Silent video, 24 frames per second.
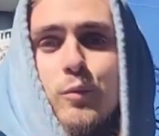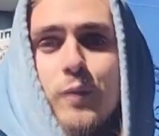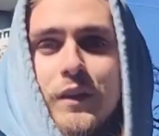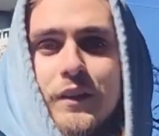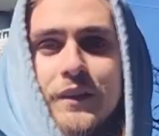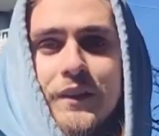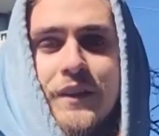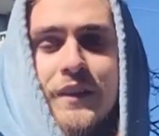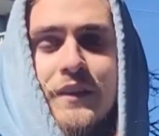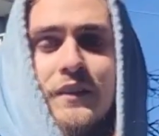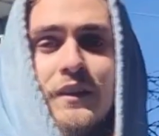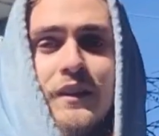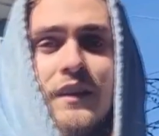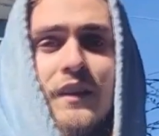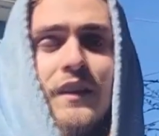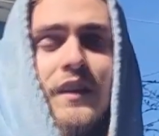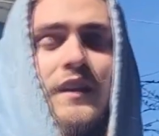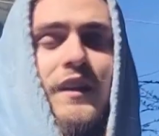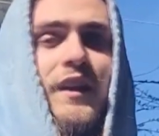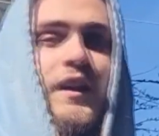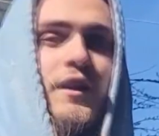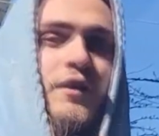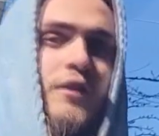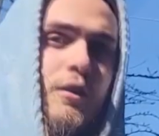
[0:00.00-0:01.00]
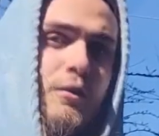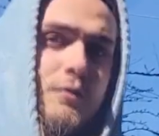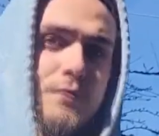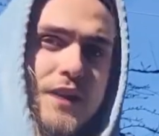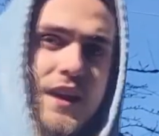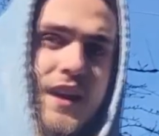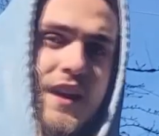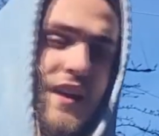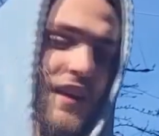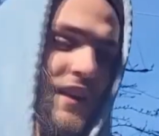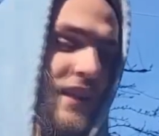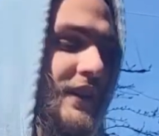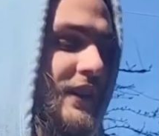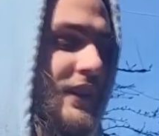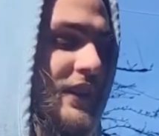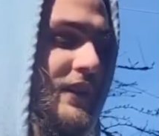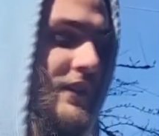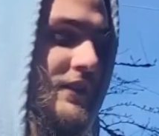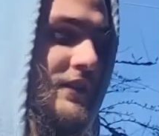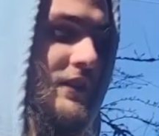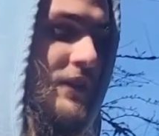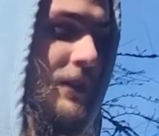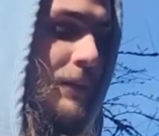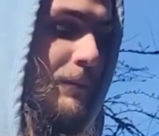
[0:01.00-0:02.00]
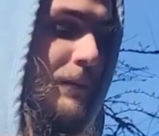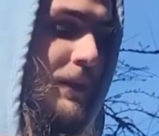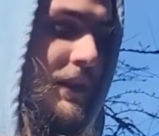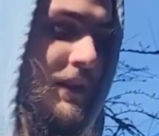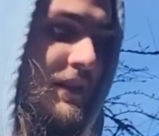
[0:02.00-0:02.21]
willing and okay to be